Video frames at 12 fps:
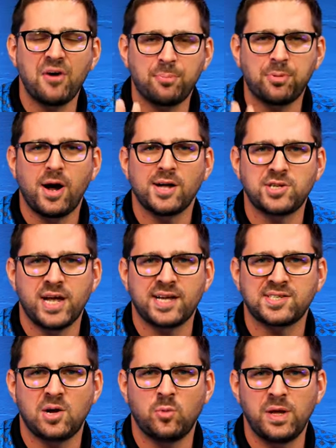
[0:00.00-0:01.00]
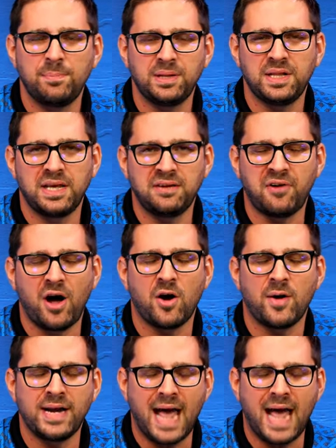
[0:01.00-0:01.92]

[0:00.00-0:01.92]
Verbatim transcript: projects that we believe are an